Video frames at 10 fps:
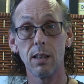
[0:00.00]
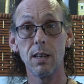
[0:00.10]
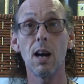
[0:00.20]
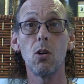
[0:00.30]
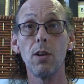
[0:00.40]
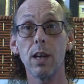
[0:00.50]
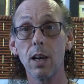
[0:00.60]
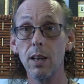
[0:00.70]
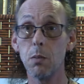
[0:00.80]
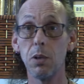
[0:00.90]
Not only
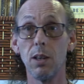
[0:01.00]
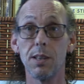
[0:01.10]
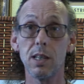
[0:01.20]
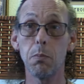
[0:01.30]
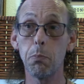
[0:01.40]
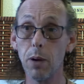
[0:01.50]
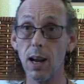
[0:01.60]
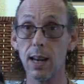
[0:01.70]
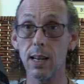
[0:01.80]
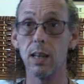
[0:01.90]
cutting ability,
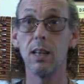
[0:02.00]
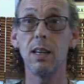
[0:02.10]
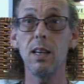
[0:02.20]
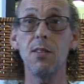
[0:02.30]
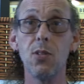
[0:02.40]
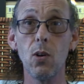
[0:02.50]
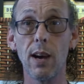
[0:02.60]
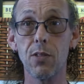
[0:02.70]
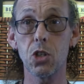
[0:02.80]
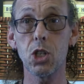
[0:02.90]
but if you
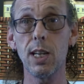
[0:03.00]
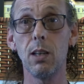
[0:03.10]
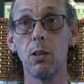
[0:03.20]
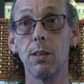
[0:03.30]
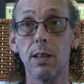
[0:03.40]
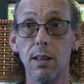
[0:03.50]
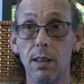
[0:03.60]
have a shield,